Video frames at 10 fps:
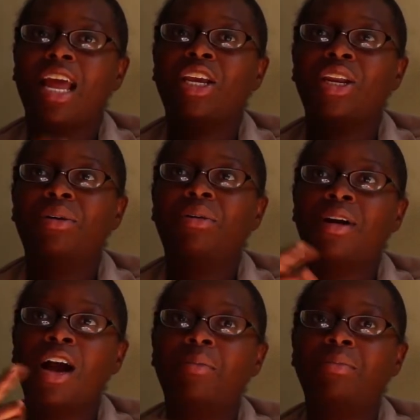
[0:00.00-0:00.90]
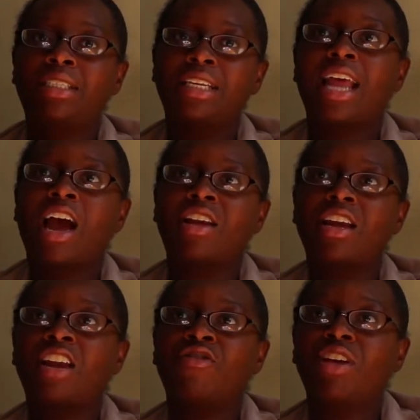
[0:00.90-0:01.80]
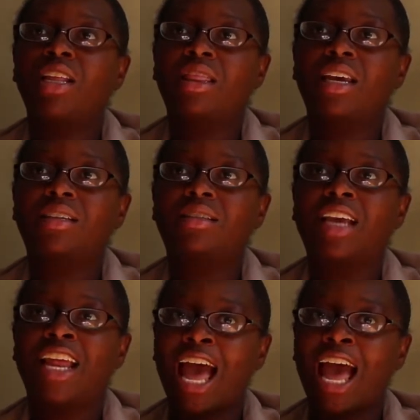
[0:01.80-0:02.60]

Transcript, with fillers: Like, you know, come sit down here and read this.